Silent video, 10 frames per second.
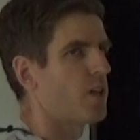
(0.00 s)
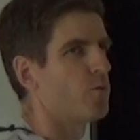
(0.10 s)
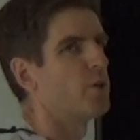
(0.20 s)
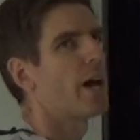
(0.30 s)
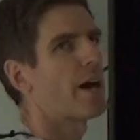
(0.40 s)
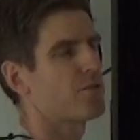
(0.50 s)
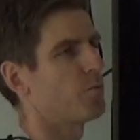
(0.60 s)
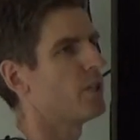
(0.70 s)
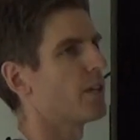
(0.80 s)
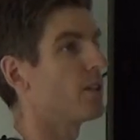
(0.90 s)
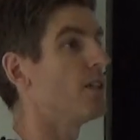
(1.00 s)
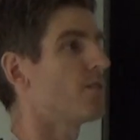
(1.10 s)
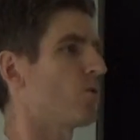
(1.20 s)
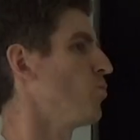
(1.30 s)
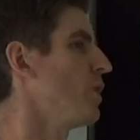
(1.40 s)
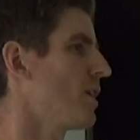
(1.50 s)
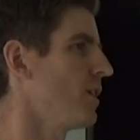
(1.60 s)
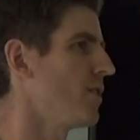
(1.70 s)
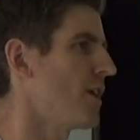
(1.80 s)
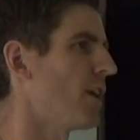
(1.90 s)
that it would have to be at least
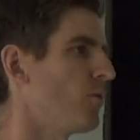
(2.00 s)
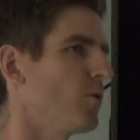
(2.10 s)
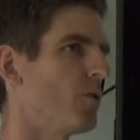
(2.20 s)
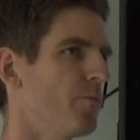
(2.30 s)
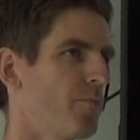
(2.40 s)
weakly chainable?